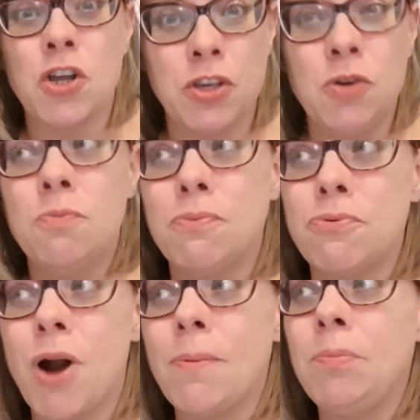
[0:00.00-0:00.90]
you
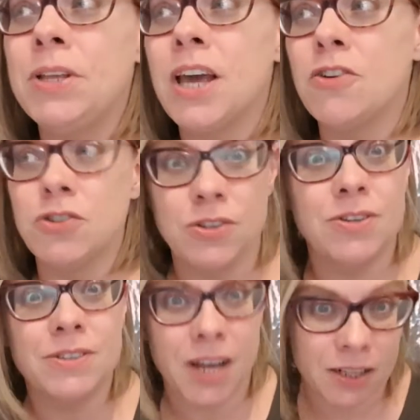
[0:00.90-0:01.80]
probably understood
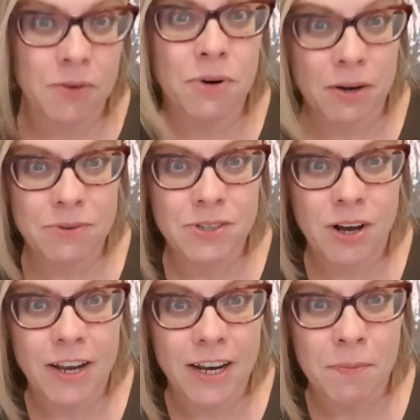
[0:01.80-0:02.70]
exactly what I was
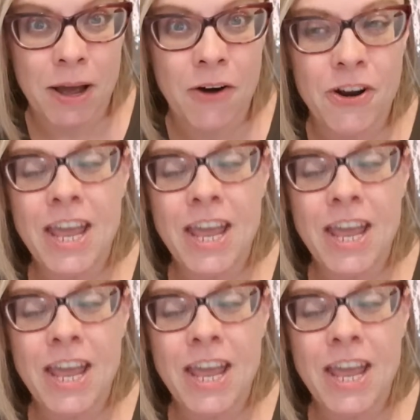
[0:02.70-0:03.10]
talking about.